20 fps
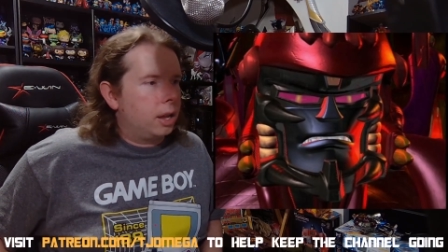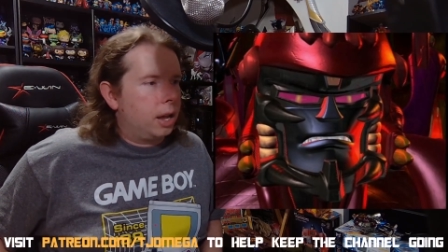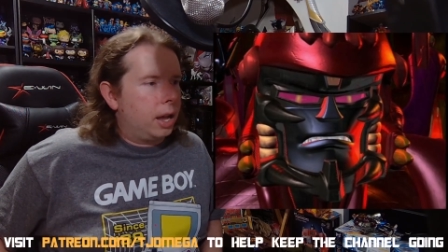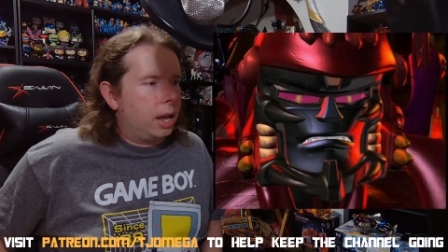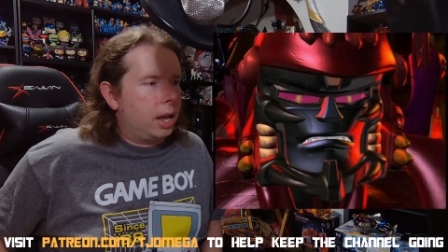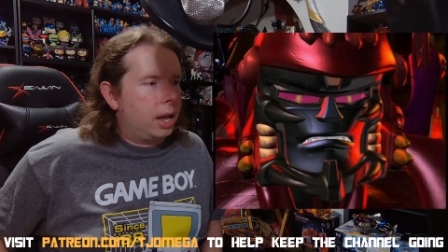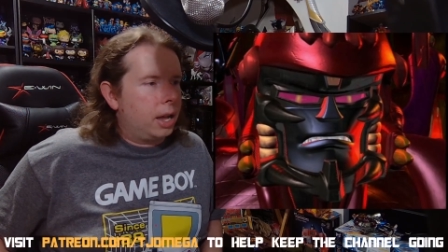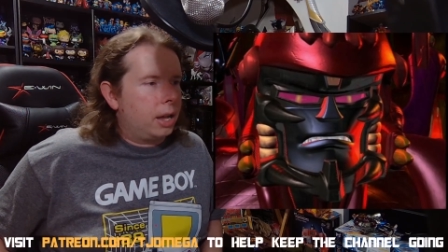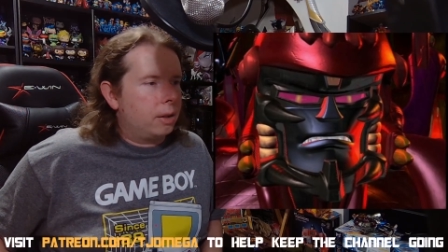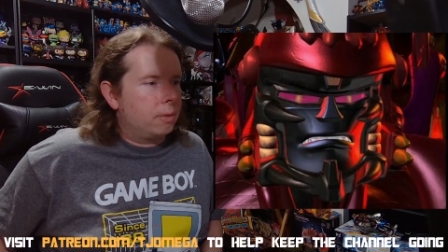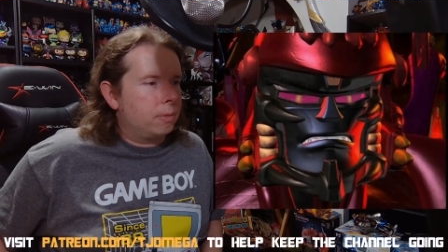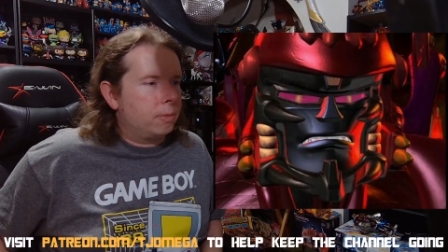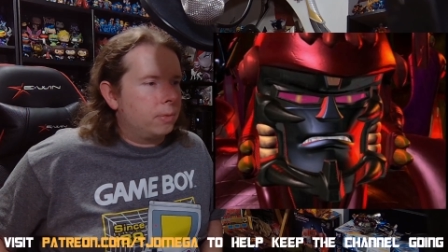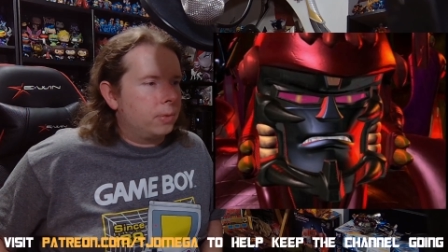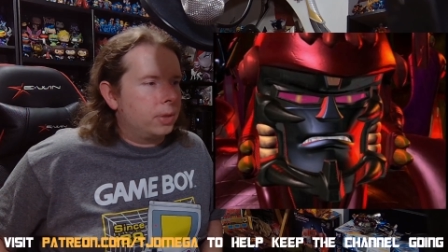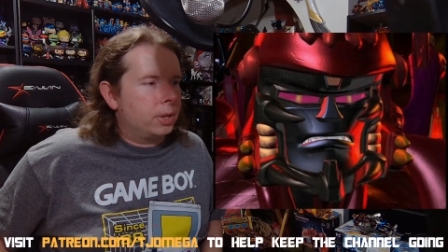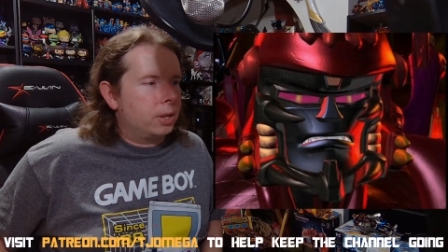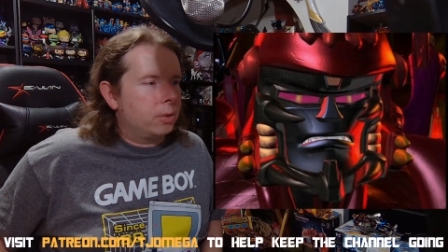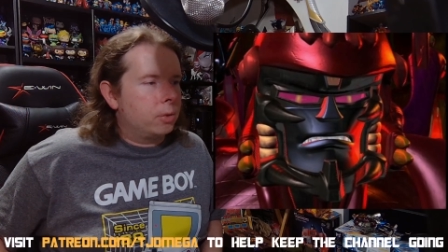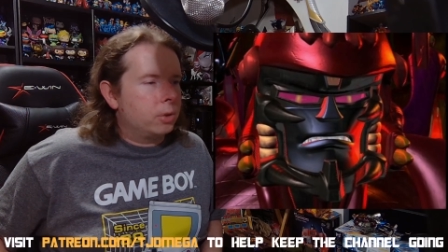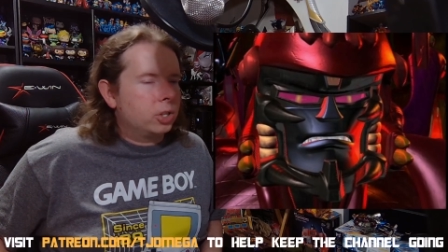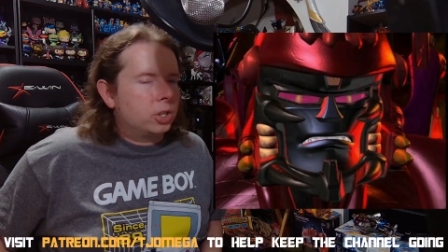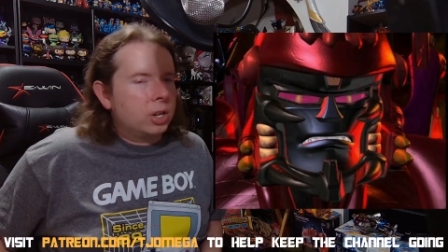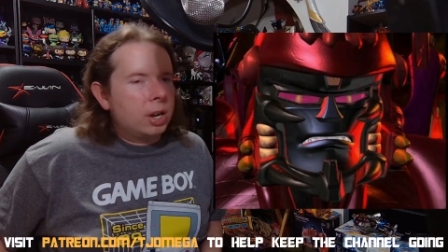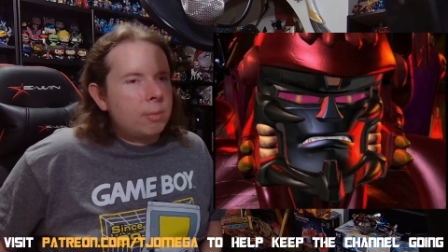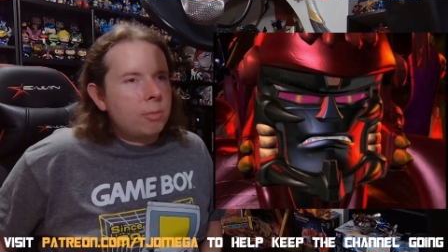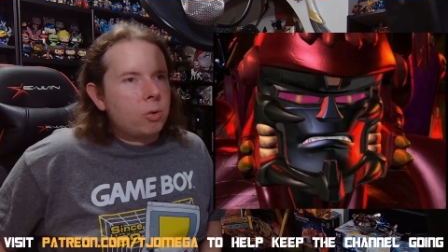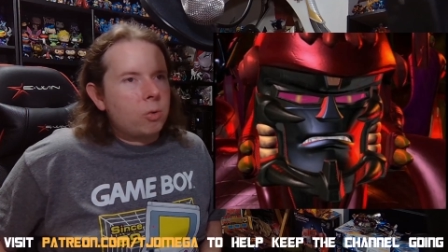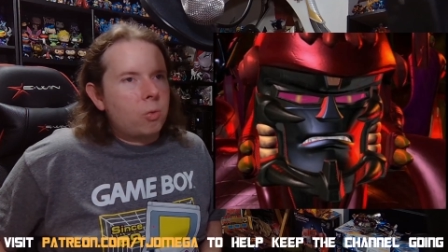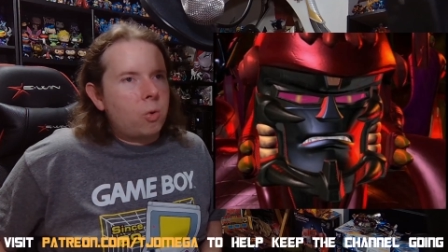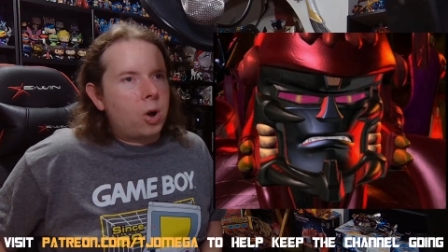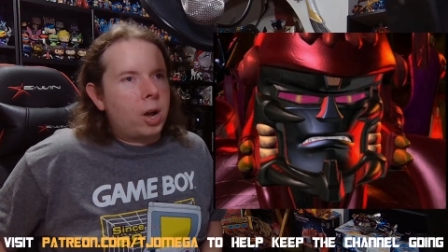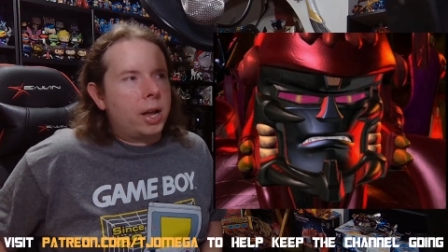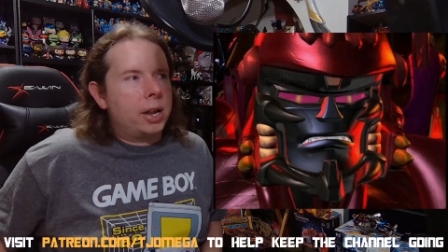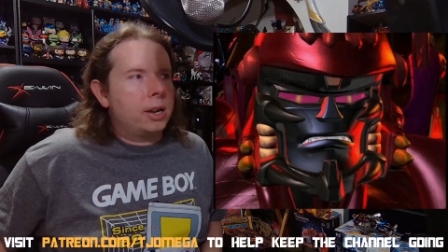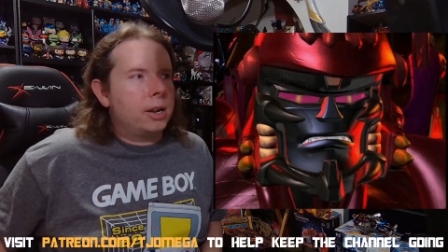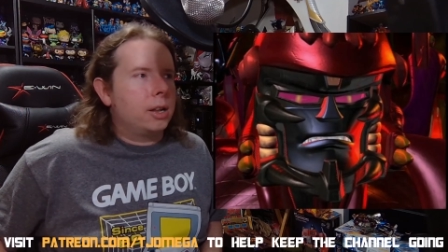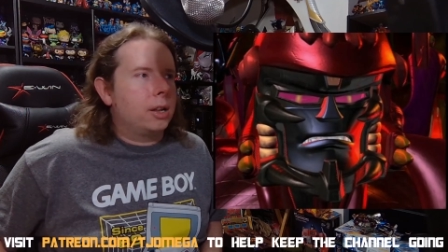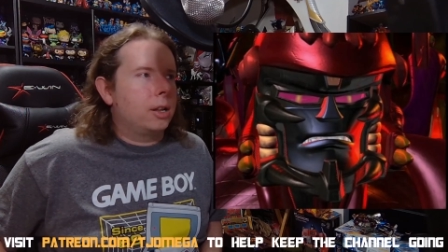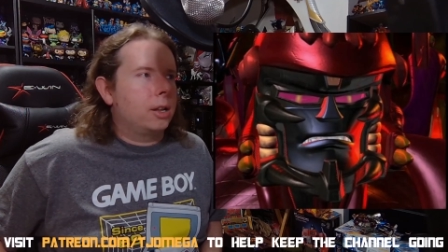Uh, which, number
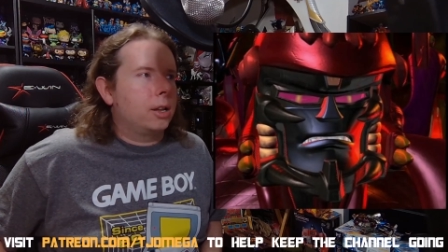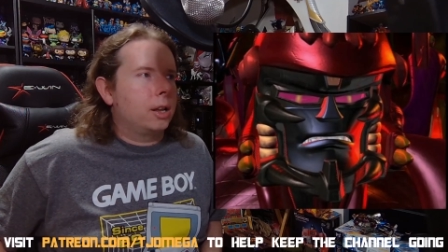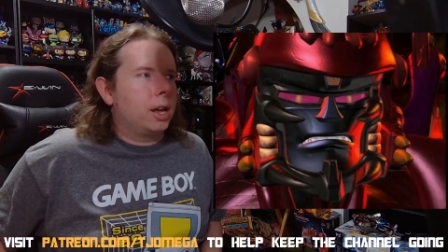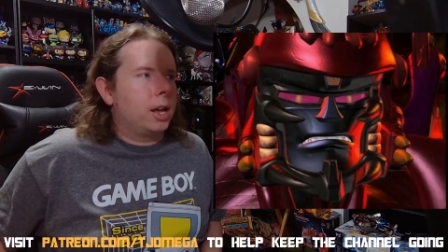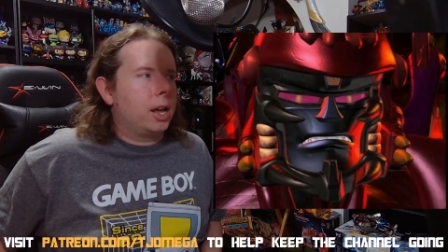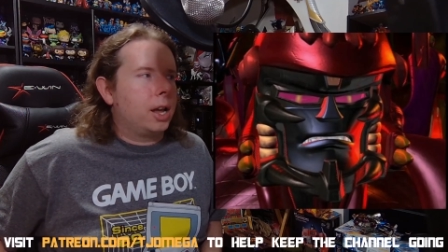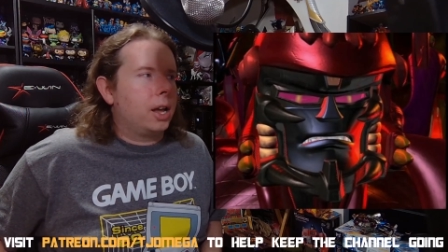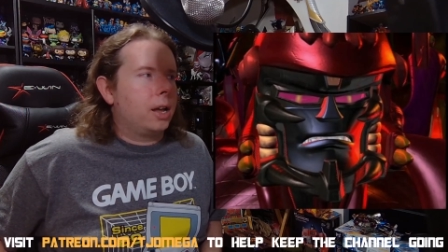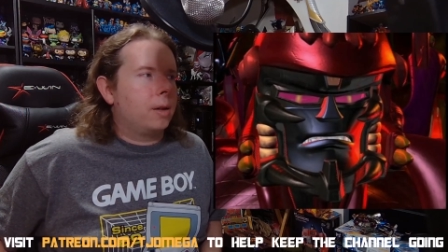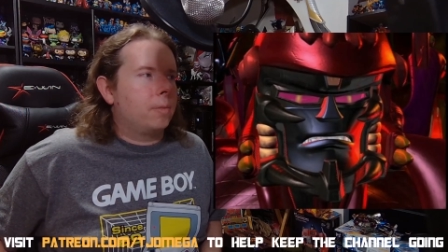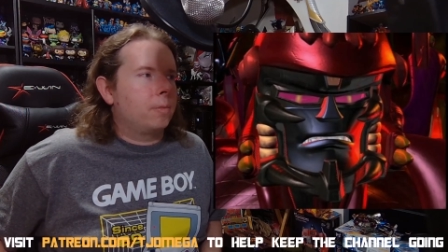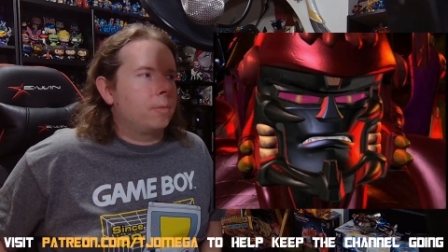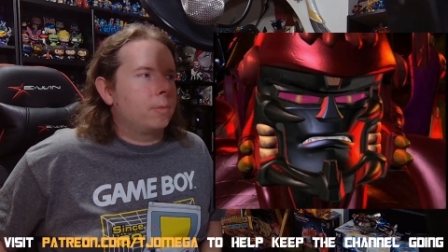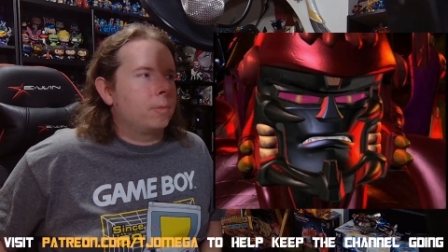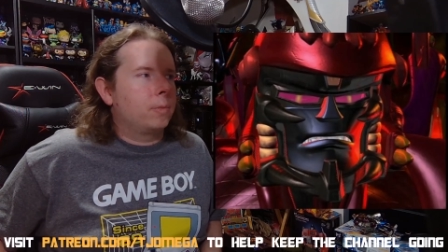one, um,